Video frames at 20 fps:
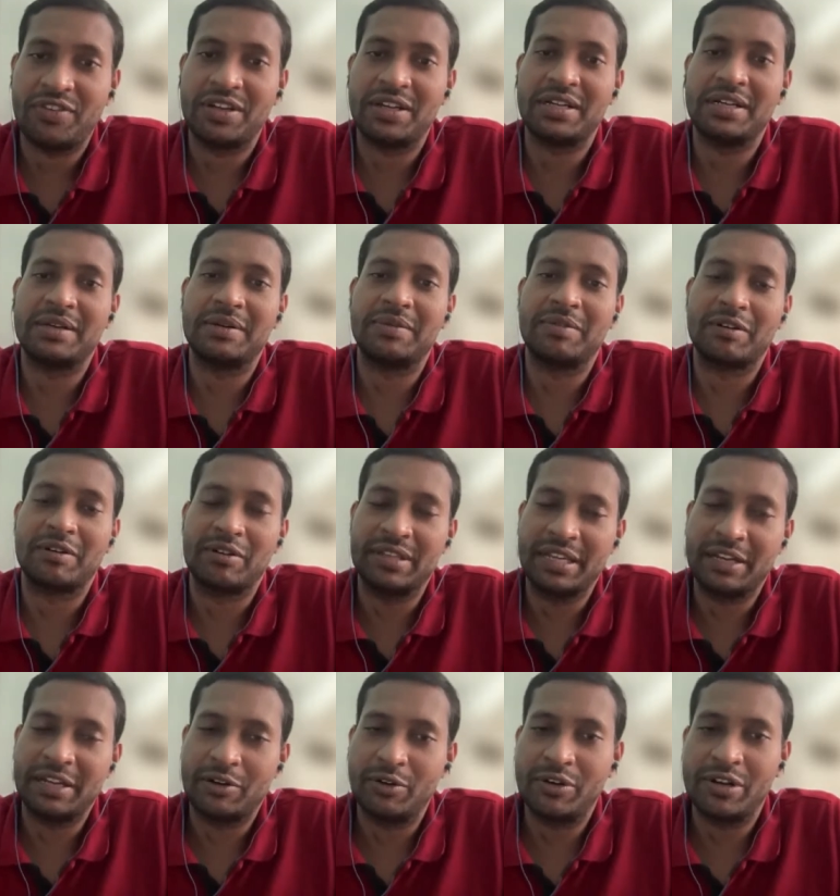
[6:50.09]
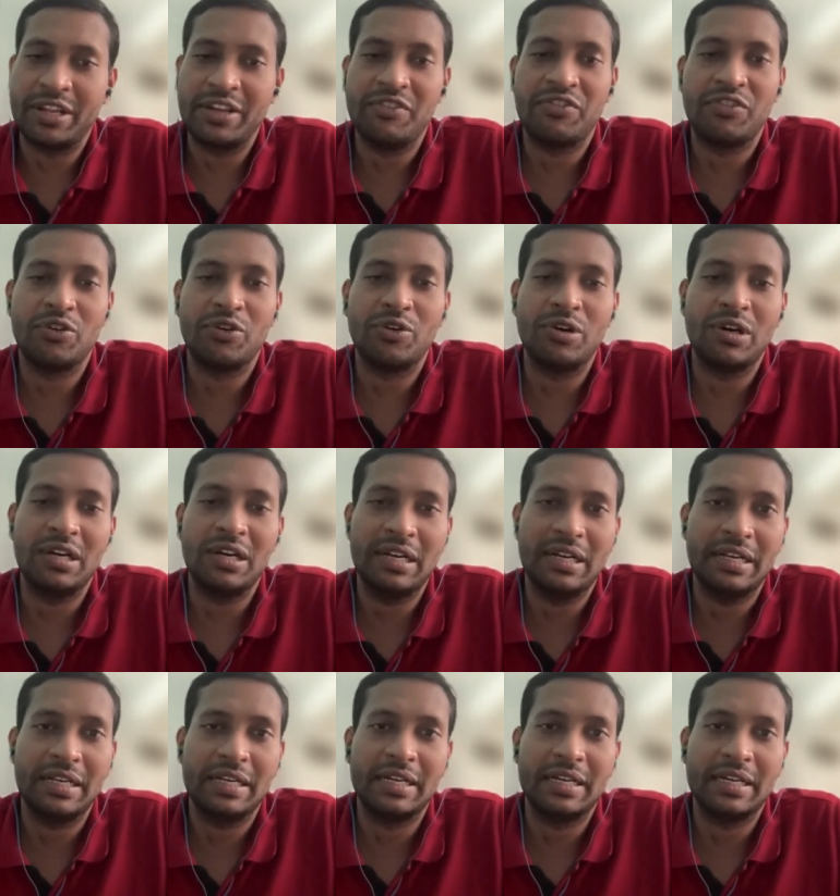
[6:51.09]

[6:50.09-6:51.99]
they could refold,